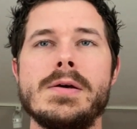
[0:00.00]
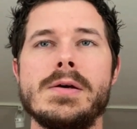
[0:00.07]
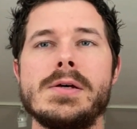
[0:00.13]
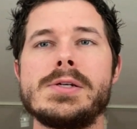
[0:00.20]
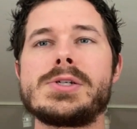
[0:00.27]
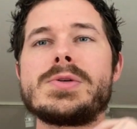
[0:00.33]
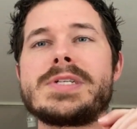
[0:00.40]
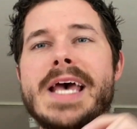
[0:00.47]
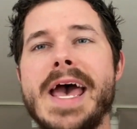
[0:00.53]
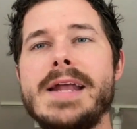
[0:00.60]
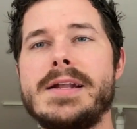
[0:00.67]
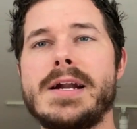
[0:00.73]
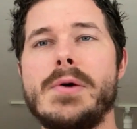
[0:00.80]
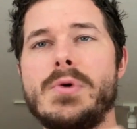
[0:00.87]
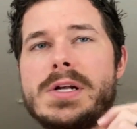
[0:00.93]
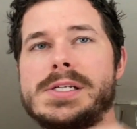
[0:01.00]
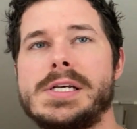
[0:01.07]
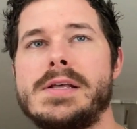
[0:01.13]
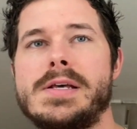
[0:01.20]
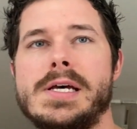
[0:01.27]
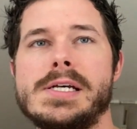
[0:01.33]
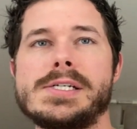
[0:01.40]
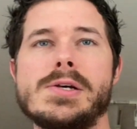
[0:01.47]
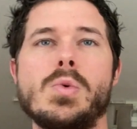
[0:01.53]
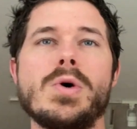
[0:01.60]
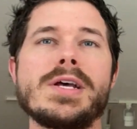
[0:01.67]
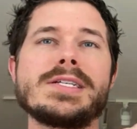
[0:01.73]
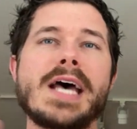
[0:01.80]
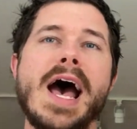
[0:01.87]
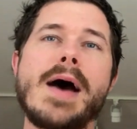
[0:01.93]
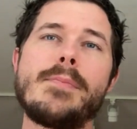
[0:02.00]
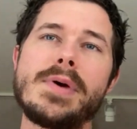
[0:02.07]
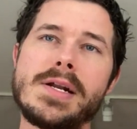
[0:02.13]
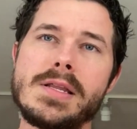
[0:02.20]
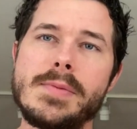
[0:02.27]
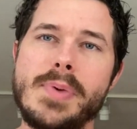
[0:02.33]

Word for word: So to end it, I want to say this. What has happened in the